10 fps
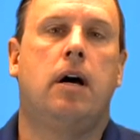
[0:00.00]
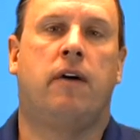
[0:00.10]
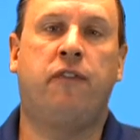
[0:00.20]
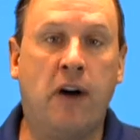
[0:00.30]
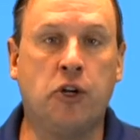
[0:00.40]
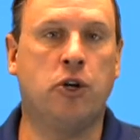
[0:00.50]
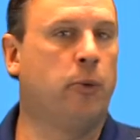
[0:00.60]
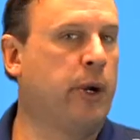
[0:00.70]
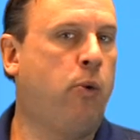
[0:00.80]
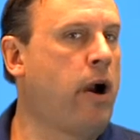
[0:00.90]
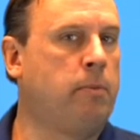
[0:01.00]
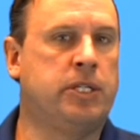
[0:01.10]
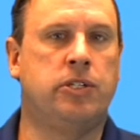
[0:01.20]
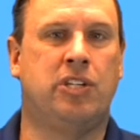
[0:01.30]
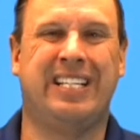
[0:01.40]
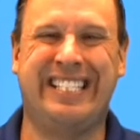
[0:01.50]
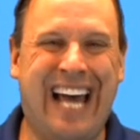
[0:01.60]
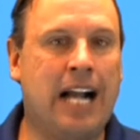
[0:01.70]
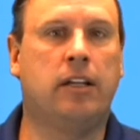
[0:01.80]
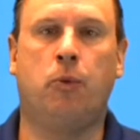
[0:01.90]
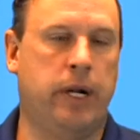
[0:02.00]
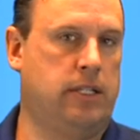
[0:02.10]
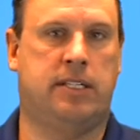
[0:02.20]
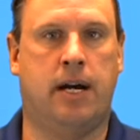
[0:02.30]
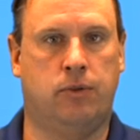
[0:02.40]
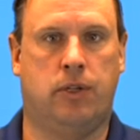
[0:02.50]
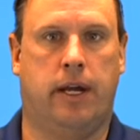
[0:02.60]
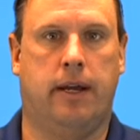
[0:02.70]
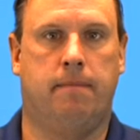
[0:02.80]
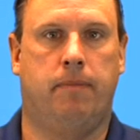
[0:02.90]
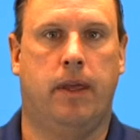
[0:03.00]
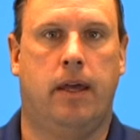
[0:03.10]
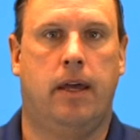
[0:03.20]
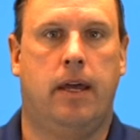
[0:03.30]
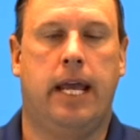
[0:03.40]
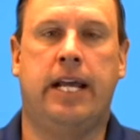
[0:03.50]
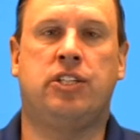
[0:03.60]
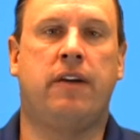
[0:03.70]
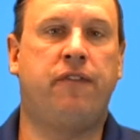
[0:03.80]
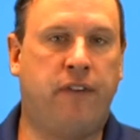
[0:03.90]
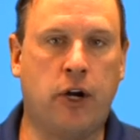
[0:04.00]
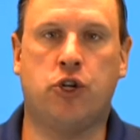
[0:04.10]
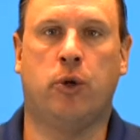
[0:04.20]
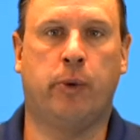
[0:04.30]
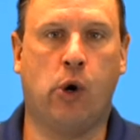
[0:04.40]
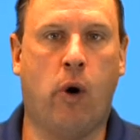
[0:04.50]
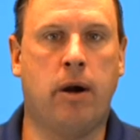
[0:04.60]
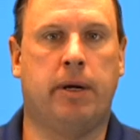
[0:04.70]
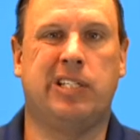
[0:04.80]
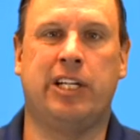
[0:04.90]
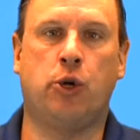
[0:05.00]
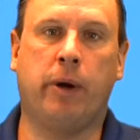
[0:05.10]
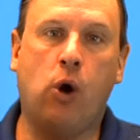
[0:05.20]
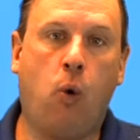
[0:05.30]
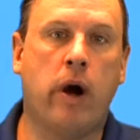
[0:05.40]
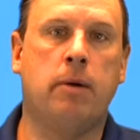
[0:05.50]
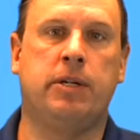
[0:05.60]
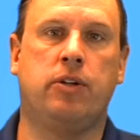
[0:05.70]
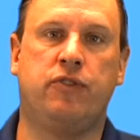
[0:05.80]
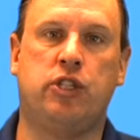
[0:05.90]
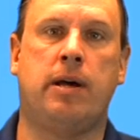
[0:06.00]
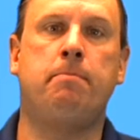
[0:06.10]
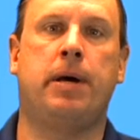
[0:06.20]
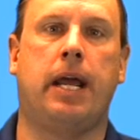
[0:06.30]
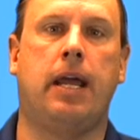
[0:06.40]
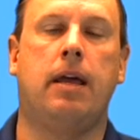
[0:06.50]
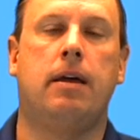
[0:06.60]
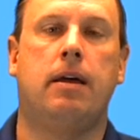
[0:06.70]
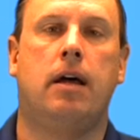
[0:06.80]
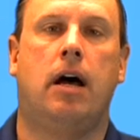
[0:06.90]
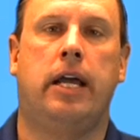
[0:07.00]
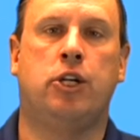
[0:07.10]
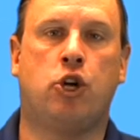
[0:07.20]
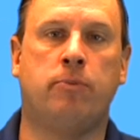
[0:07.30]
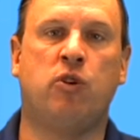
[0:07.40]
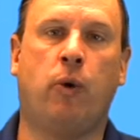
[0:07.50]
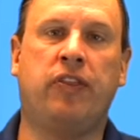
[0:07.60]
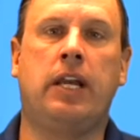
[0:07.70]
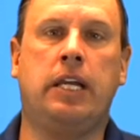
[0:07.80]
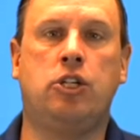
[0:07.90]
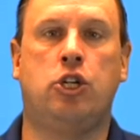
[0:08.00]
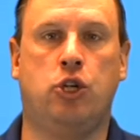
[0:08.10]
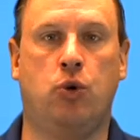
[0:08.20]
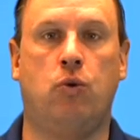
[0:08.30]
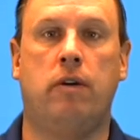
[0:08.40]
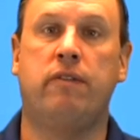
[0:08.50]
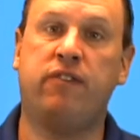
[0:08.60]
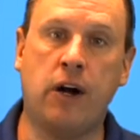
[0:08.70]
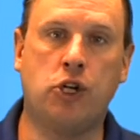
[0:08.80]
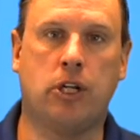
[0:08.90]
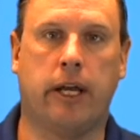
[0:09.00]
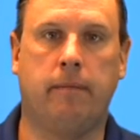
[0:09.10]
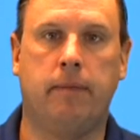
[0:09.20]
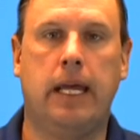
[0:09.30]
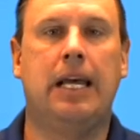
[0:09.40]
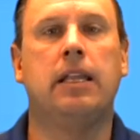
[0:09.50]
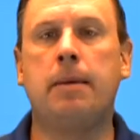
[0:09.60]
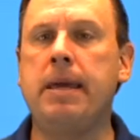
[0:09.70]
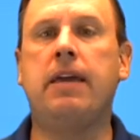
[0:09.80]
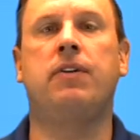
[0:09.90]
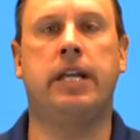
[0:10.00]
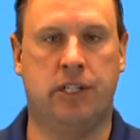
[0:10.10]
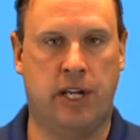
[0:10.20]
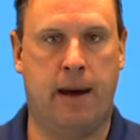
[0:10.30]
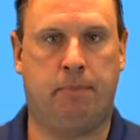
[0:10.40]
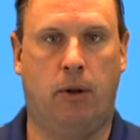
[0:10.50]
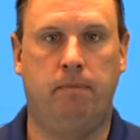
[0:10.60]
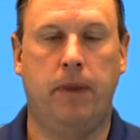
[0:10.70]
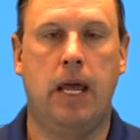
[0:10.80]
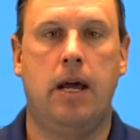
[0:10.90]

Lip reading: A functional requirement is exactly what it sounds like. It's a functional requirement. It's a requirement of somebody in terms of what they need to do functionally. Let me give you an example.